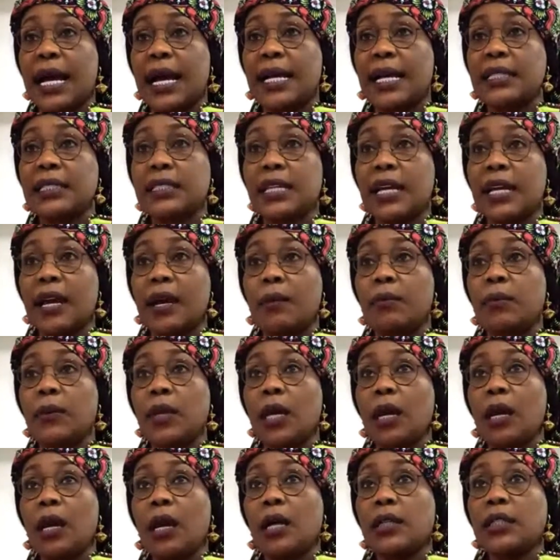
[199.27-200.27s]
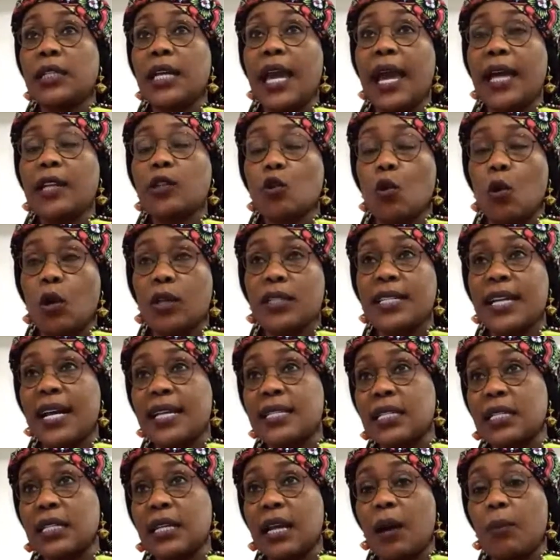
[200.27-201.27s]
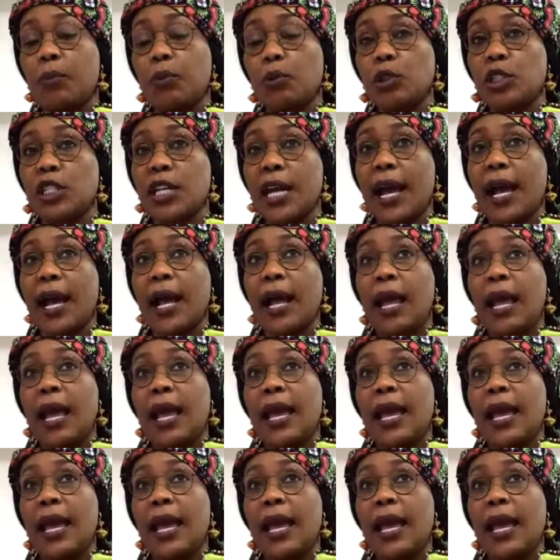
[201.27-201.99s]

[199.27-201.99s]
and the headquarters in Abuja.